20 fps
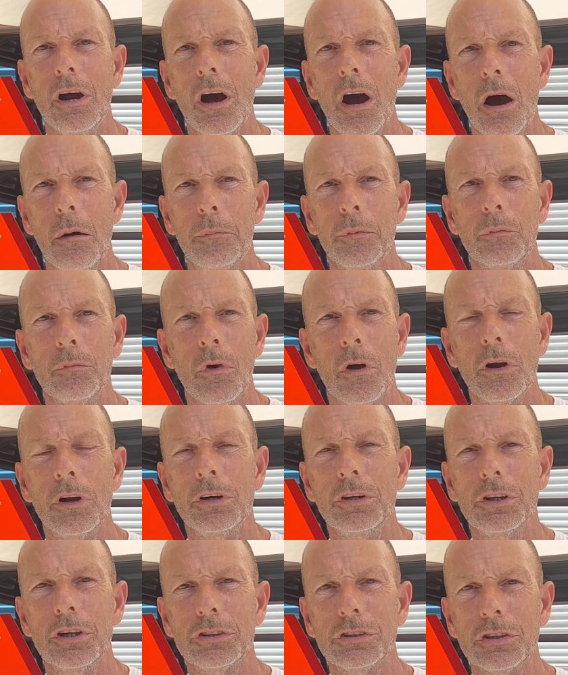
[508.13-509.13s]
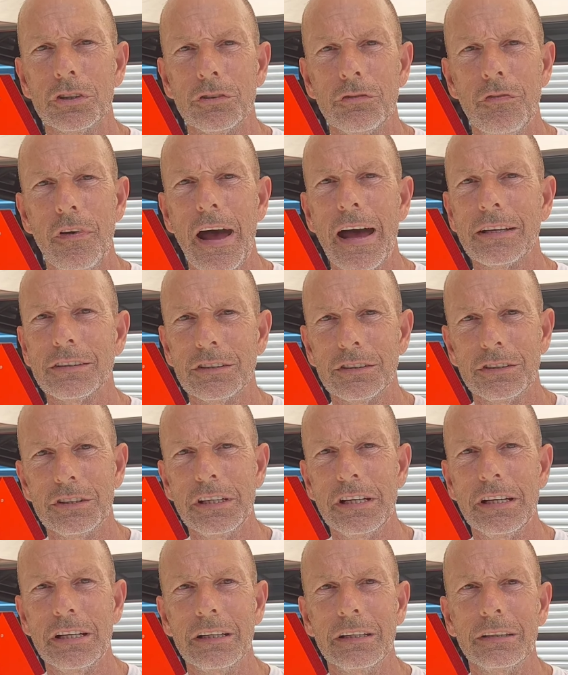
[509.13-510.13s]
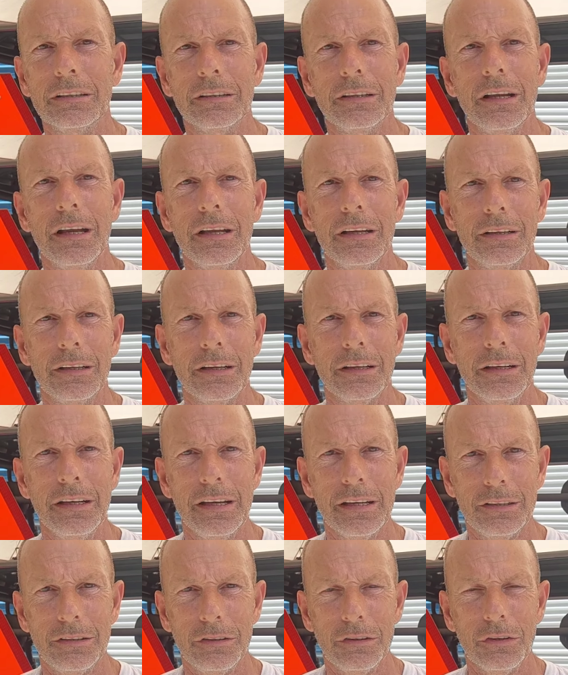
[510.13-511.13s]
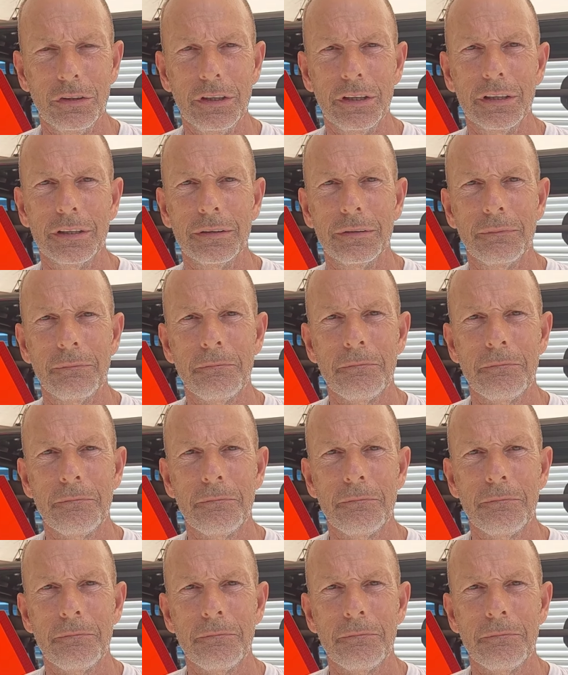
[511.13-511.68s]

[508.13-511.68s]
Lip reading: up and running just as fast as he can get to you.